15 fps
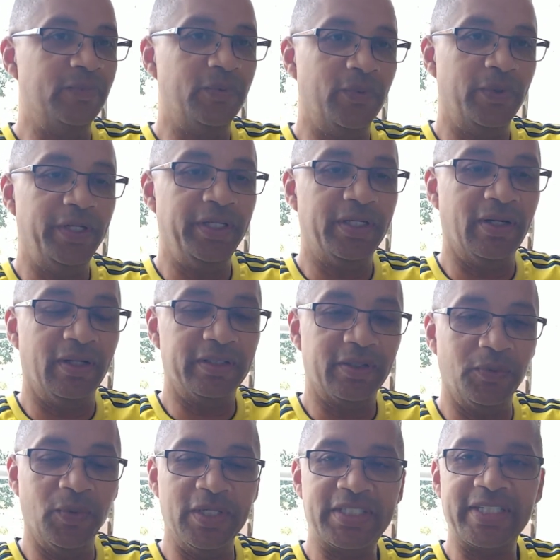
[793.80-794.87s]
what do you call it, the
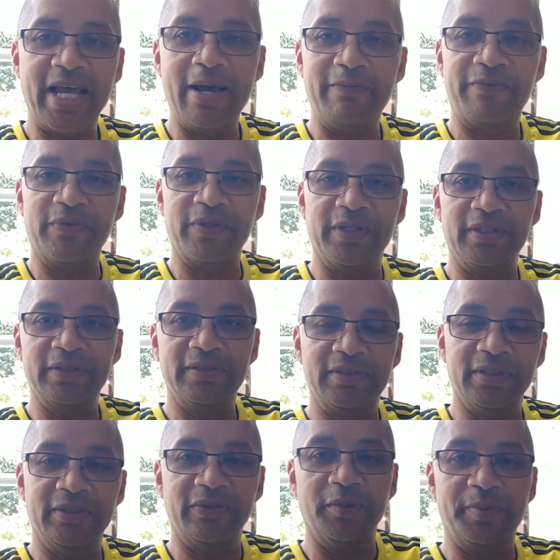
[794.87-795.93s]
WhatsApp for
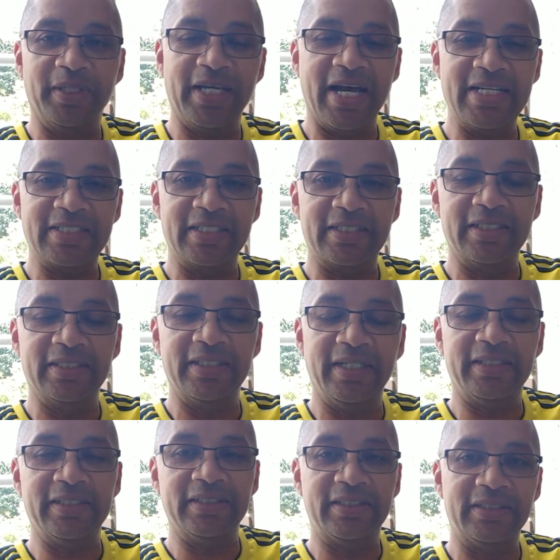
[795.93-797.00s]
the group of the guys at
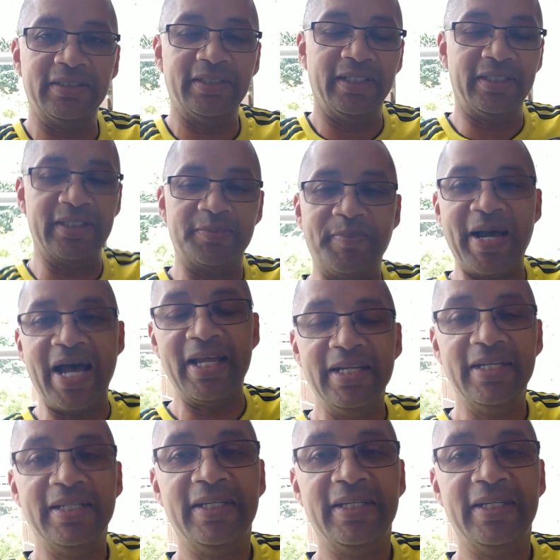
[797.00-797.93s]
the spot,